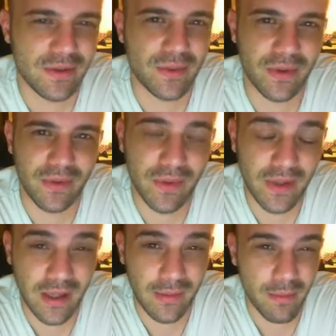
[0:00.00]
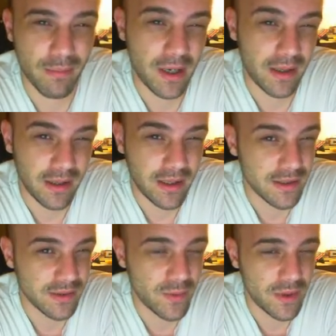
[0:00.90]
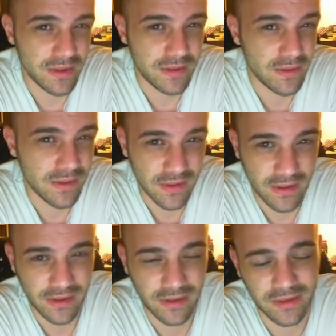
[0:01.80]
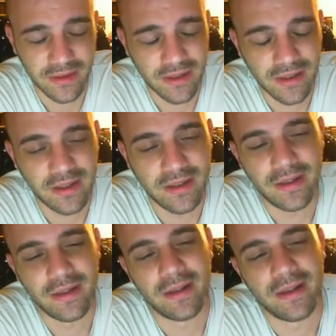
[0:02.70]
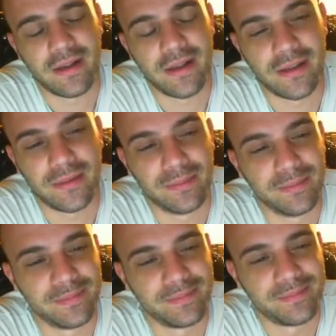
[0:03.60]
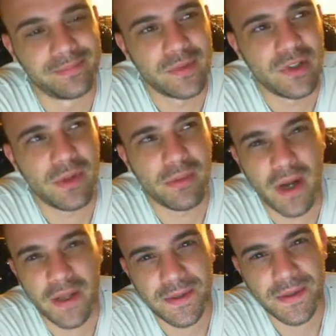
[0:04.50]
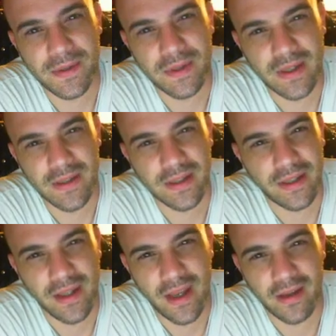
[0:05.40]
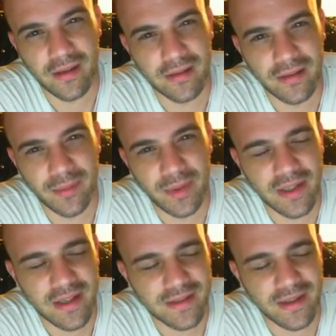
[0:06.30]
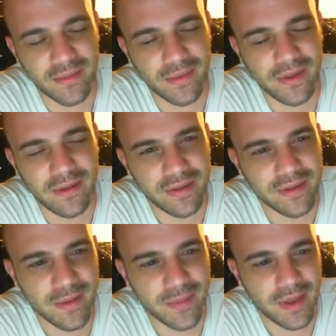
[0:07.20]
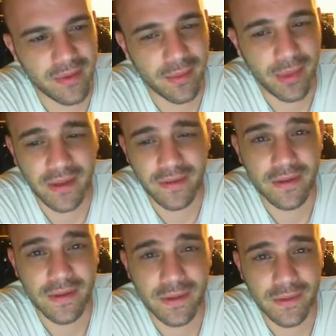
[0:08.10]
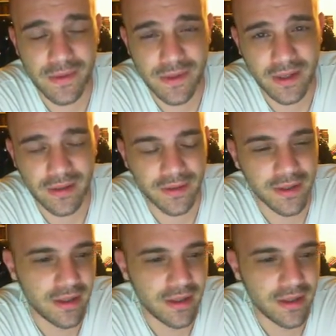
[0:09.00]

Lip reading: just run through the game. You might not actually walk into the sauna. Some of the monsters and things like that, I mean, that's not really even something I would have paid attention to as a child.